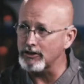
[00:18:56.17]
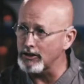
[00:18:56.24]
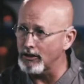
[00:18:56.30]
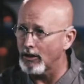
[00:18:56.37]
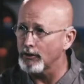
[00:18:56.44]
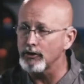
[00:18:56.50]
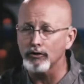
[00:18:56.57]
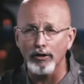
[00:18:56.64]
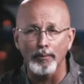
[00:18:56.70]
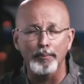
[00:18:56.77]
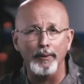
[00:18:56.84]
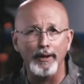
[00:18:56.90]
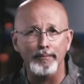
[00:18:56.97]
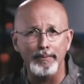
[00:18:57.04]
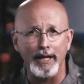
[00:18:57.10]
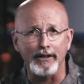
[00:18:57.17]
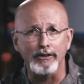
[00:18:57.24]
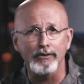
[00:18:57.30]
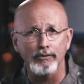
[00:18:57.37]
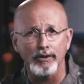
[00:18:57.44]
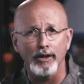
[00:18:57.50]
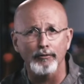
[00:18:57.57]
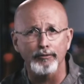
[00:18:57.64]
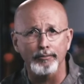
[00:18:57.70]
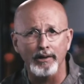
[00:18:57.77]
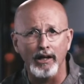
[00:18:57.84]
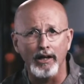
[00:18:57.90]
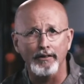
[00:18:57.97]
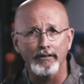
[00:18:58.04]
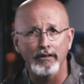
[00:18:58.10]
you know, you go pray about it. You can hear from
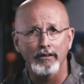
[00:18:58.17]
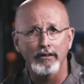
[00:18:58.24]
God.